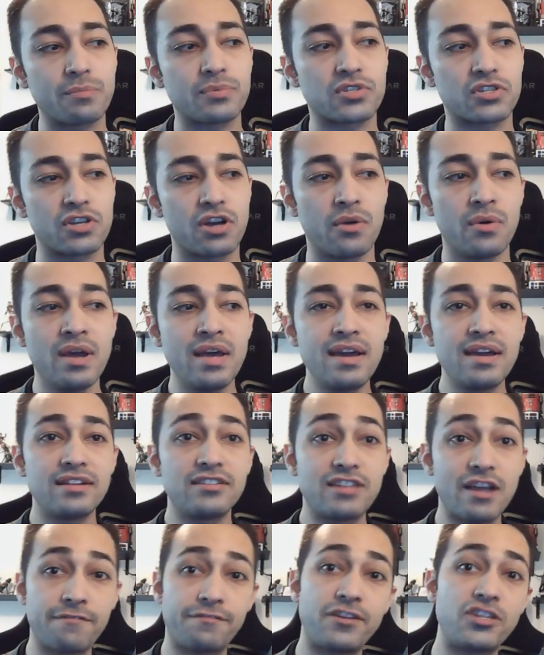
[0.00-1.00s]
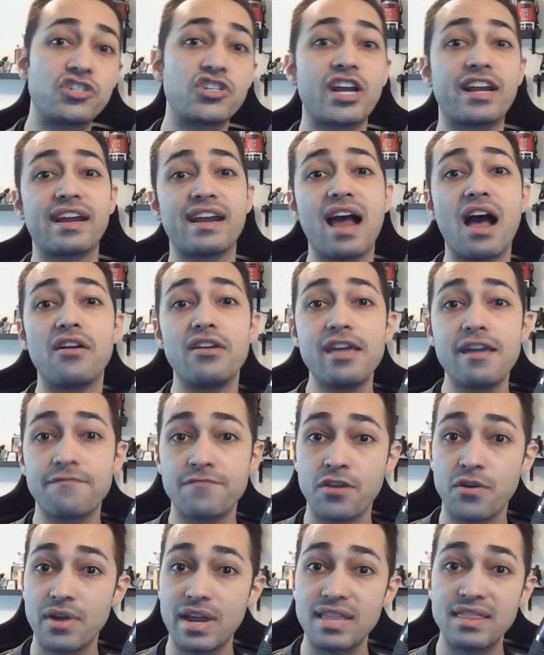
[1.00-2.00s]
So definitely check it out if
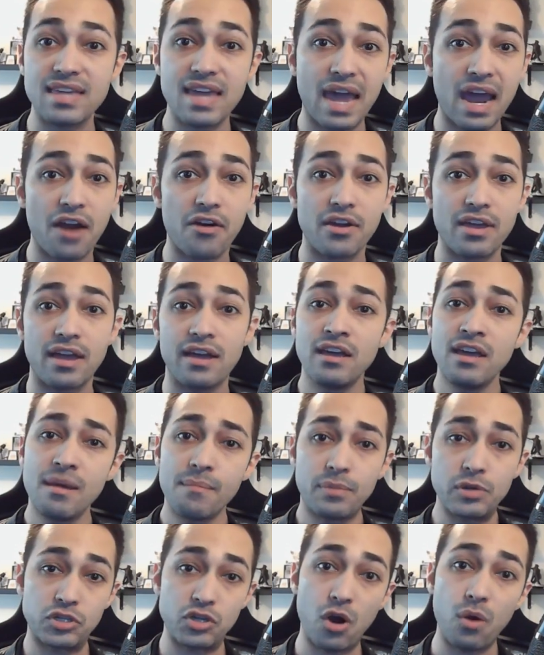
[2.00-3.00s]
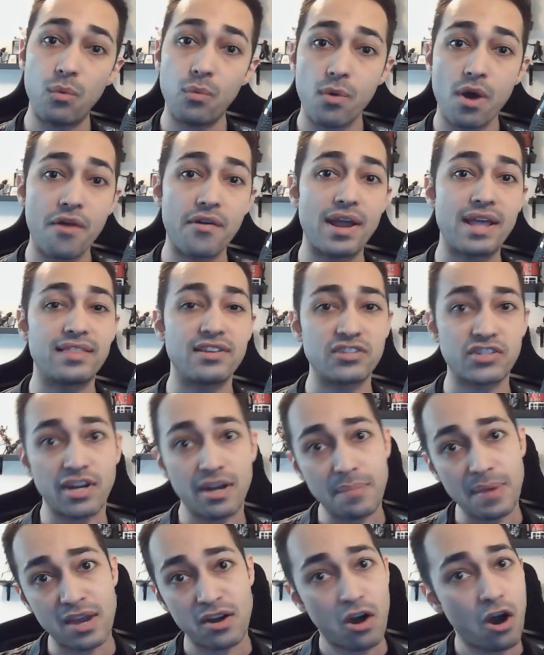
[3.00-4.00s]
you're in the area. But don't worry, there's going to
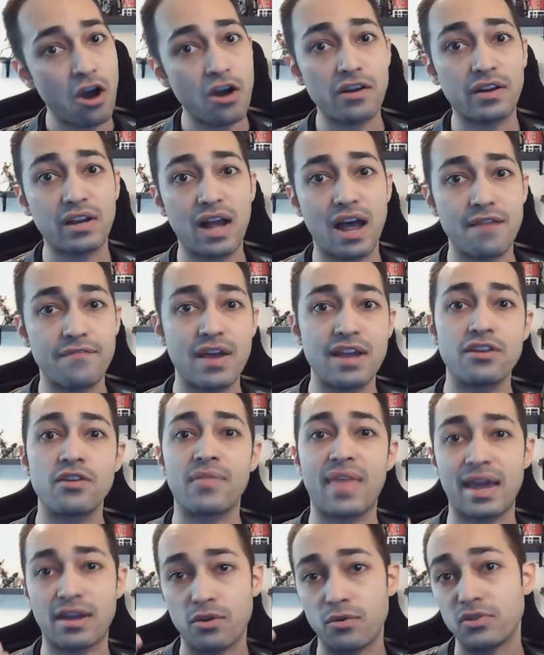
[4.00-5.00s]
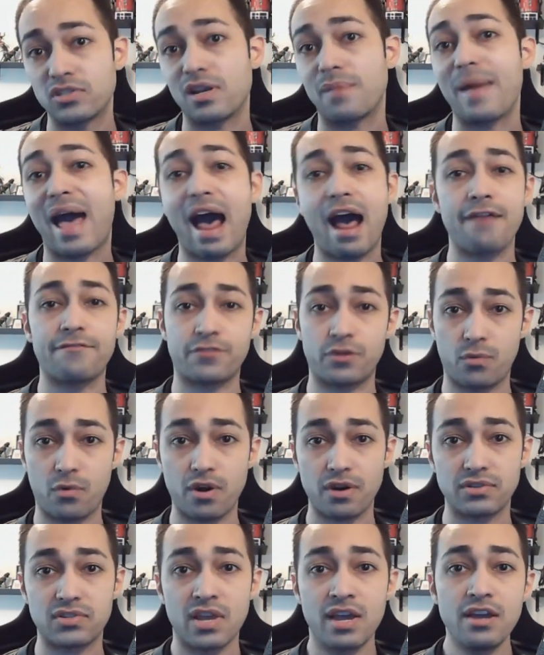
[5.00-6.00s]
be an archive, I know, that goes up
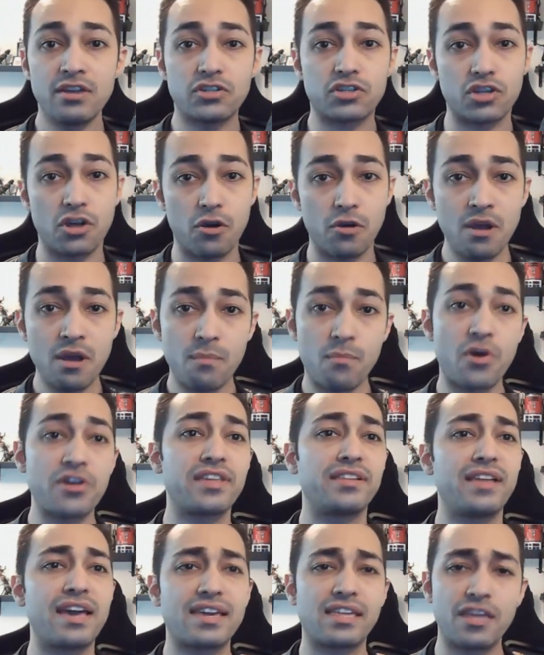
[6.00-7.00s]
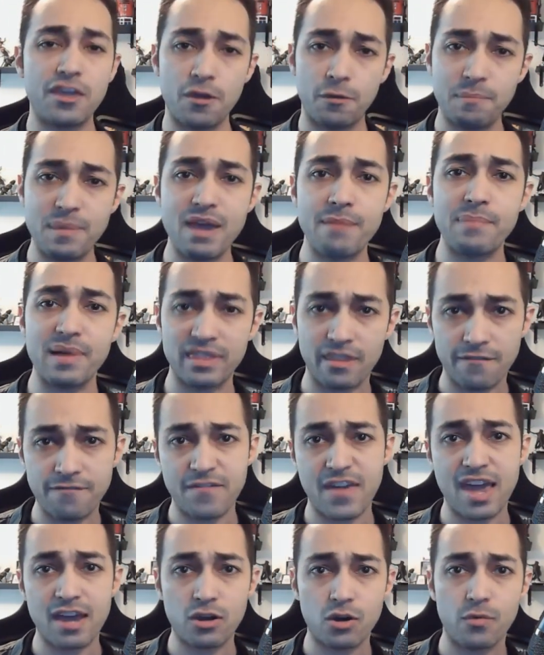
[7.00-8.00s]
afterwards. So more than likely, you'll be up on the
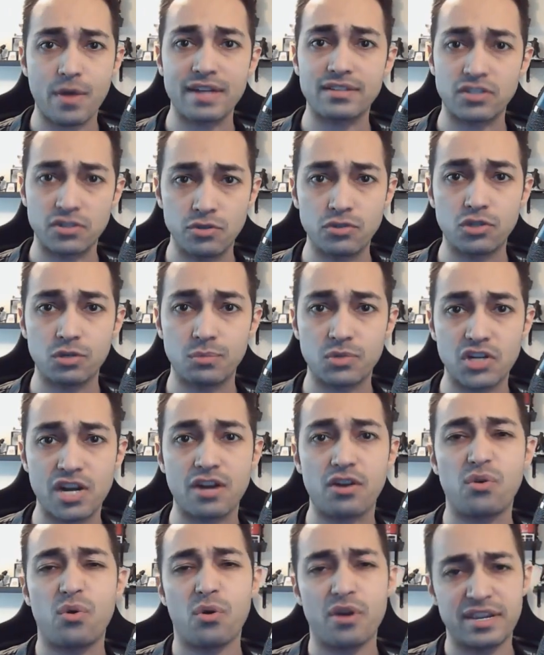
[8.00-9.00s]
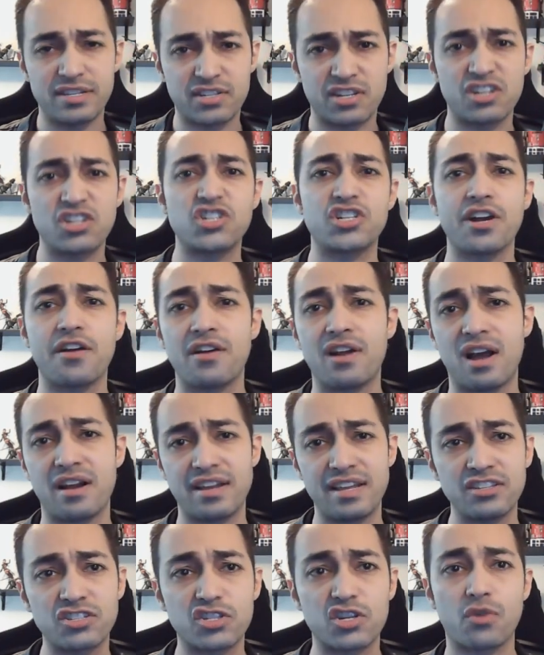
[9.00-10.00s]
Fan Correct YouTube channel, or he's going to share it on
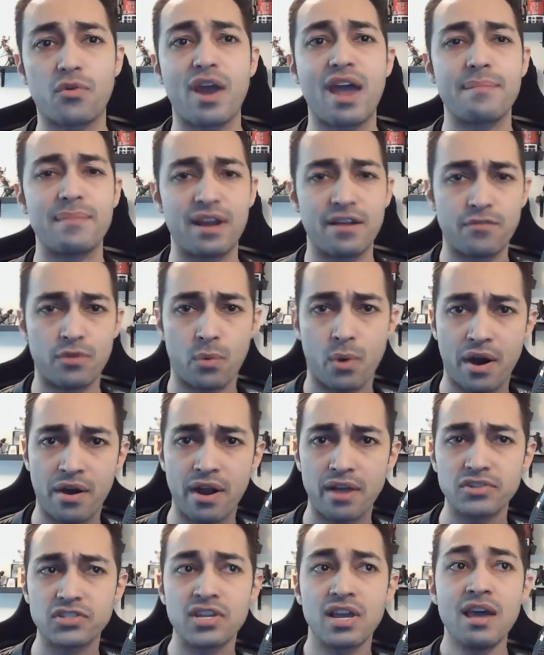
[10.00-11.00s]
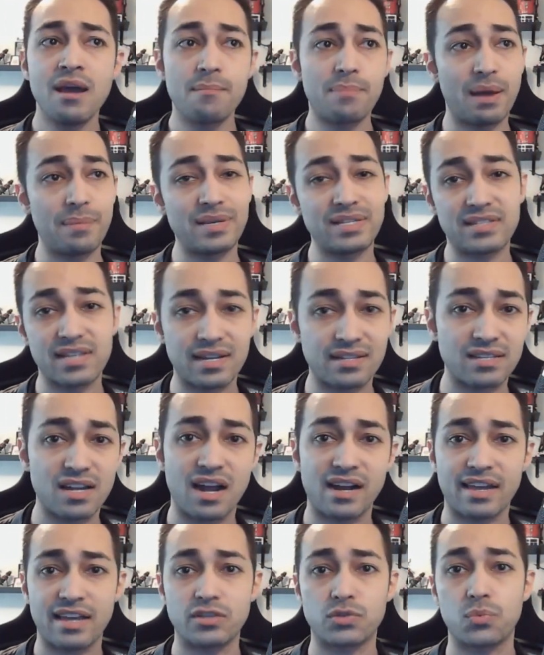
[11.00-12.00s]
Instagram and everywhere else, probably
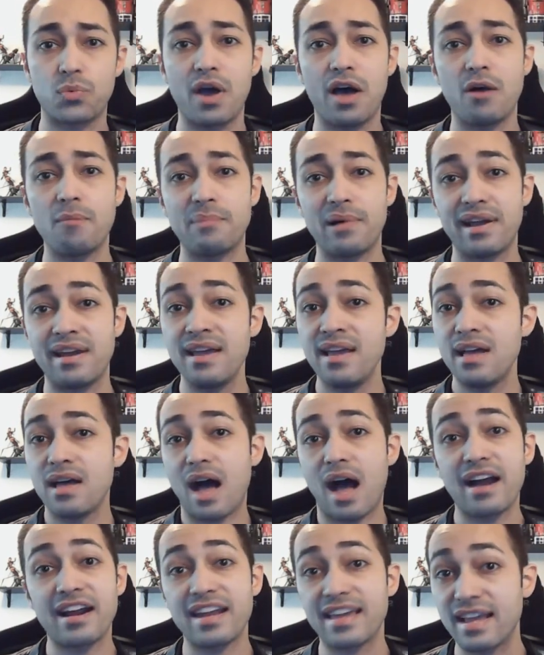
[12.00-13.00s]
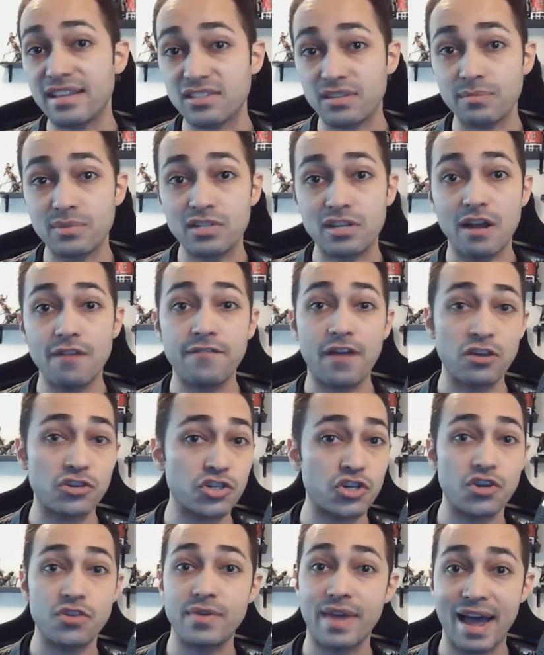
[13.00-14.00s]
TikTok as well. But I'm going to get some stuff. I'll
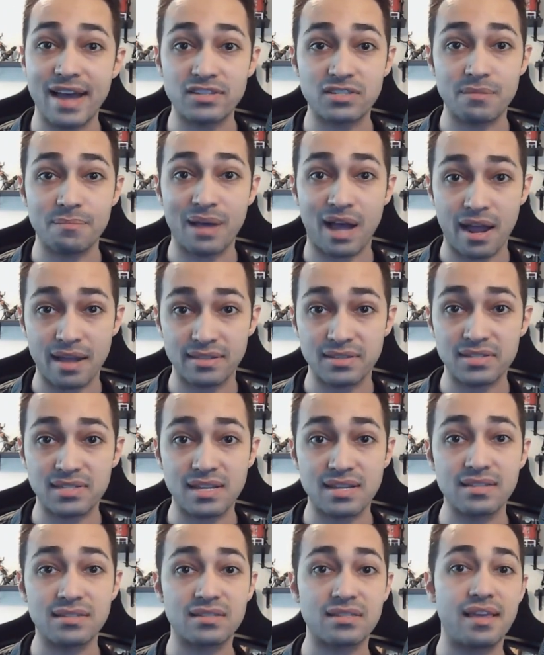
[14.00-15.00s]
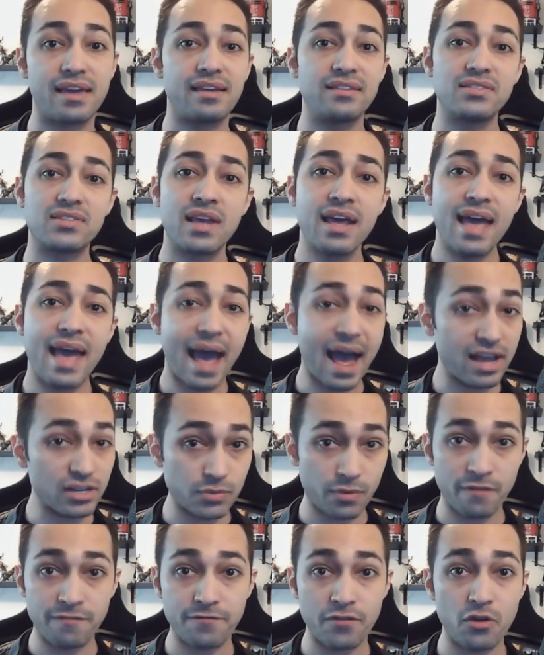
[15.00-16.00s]
show you guys some behind the scenes things as
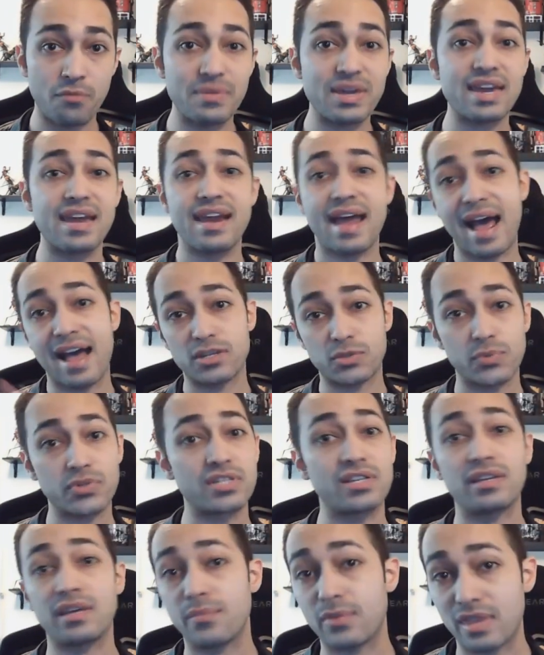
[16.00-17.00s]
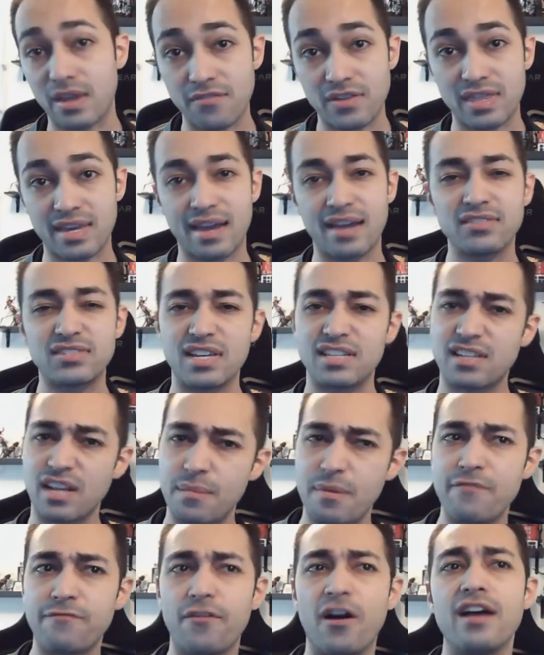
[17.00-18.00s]
we're filming it, as we're dealing with everything else. It's going to
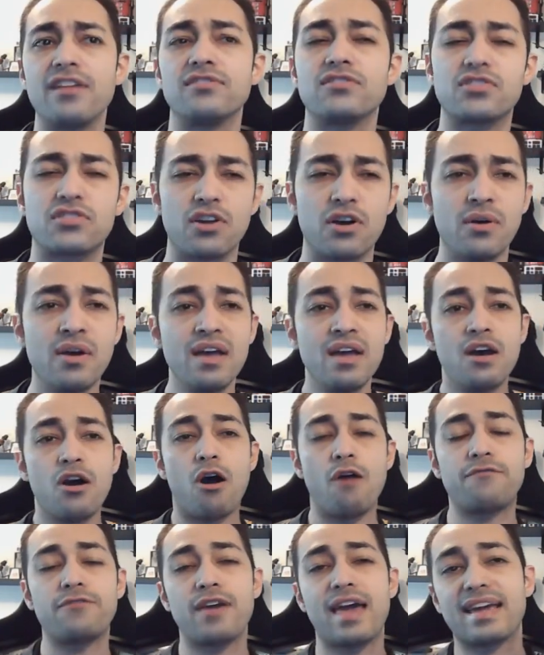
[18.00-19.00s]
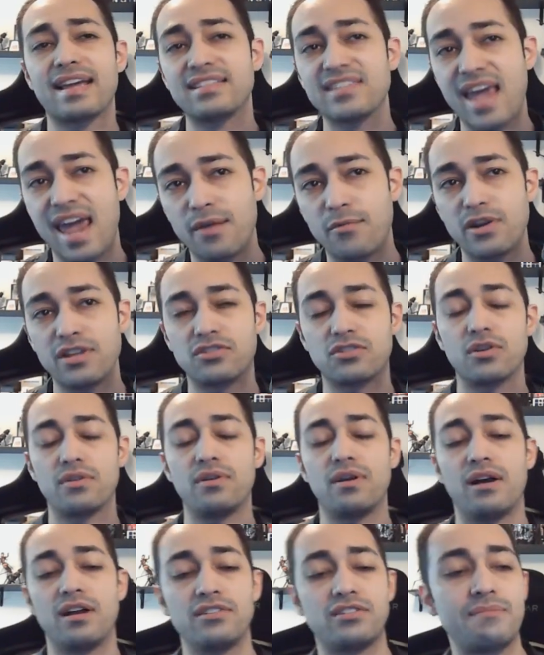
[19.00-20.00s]
be fun. So hopefully I get to hang with
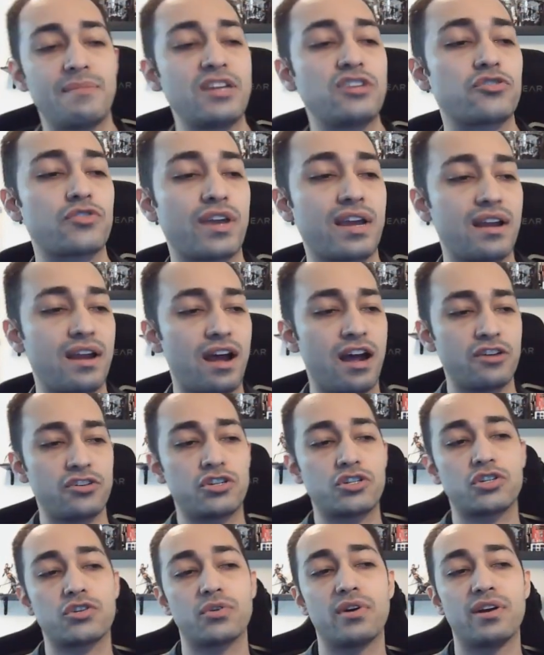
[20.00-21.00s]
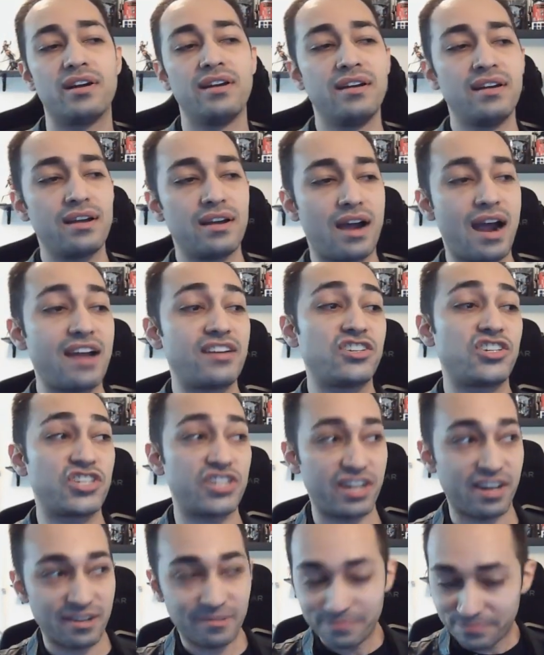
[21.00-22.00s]
uh, Dimitri and Ardeshir.
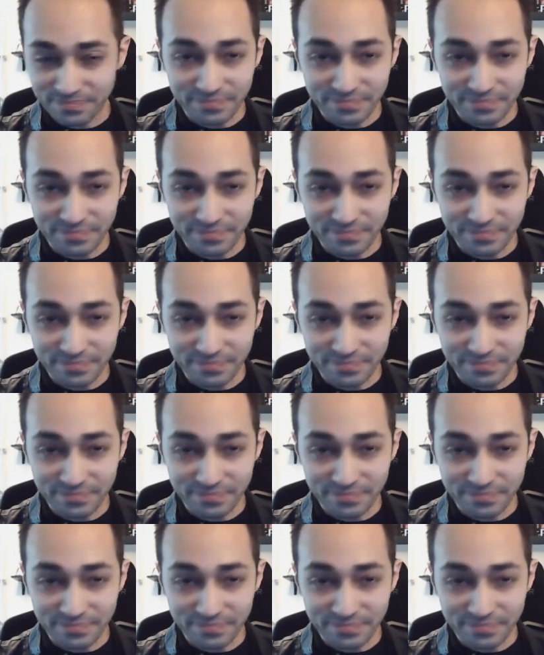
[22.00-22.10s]
Ardeshir. I